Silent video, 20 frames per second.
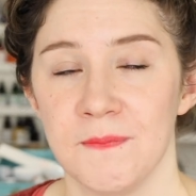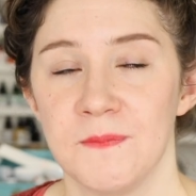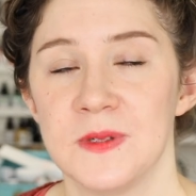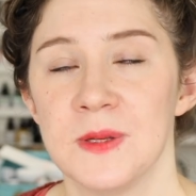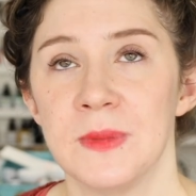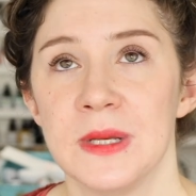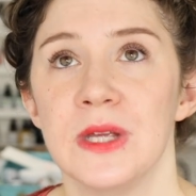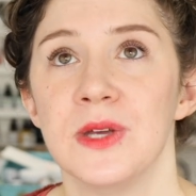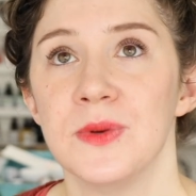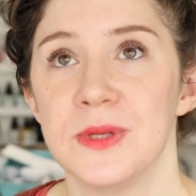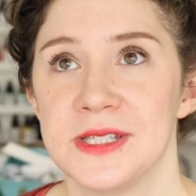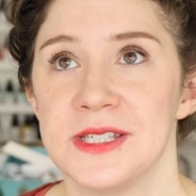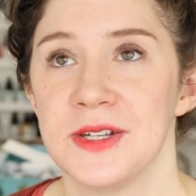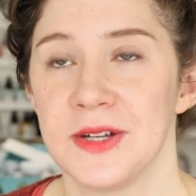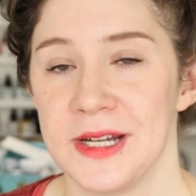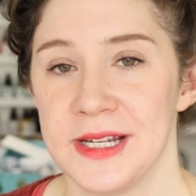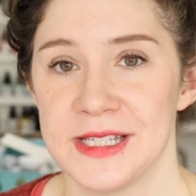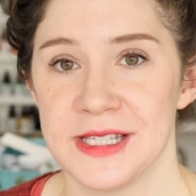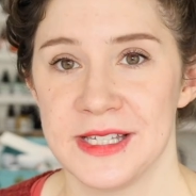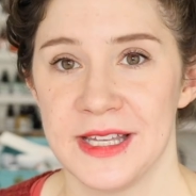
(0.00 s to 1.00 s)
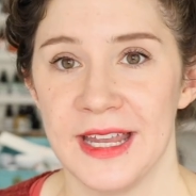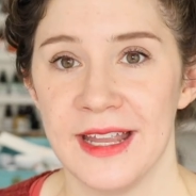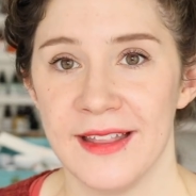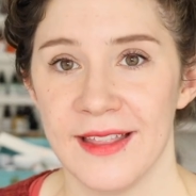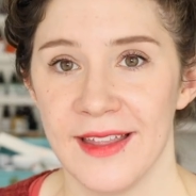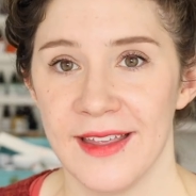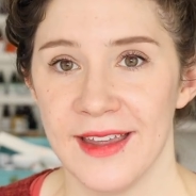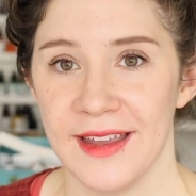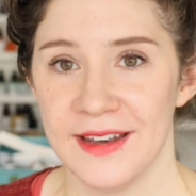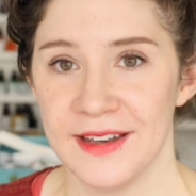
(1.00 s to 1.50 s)
somebody who is serious in
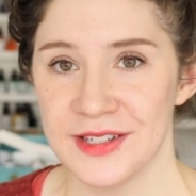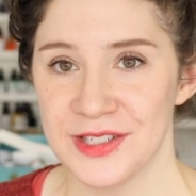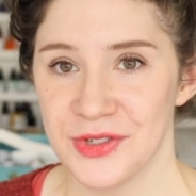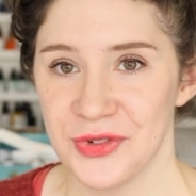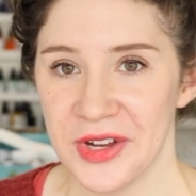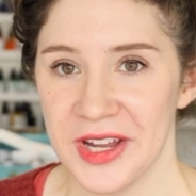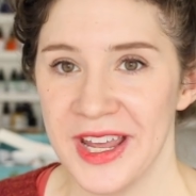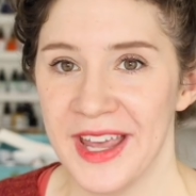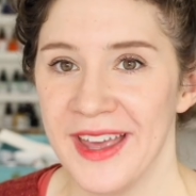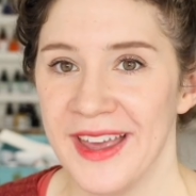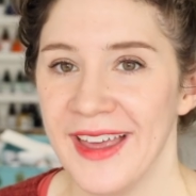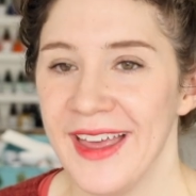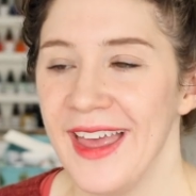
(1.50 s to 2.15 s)
the industry.